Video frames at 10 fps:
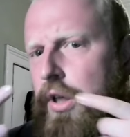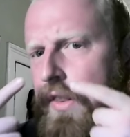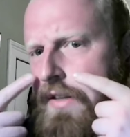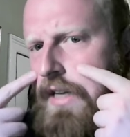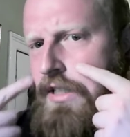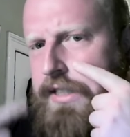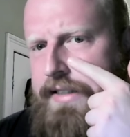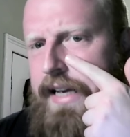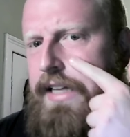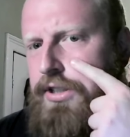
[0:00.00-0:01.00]
there's actually
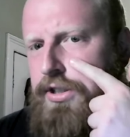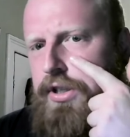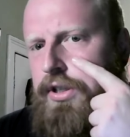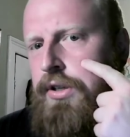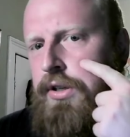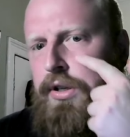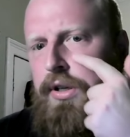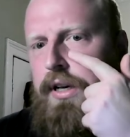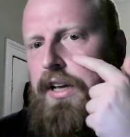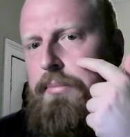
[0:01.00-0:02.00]
tension
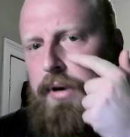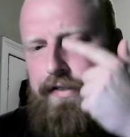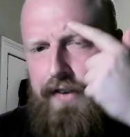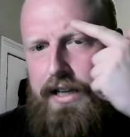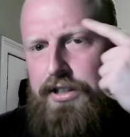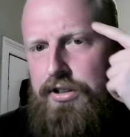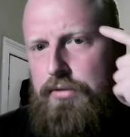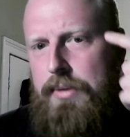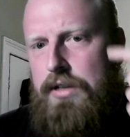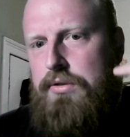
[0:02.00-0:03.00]
in my
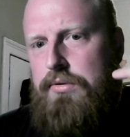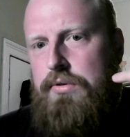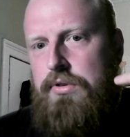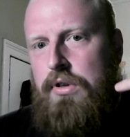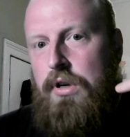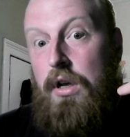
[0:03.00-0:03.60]
facial muscles.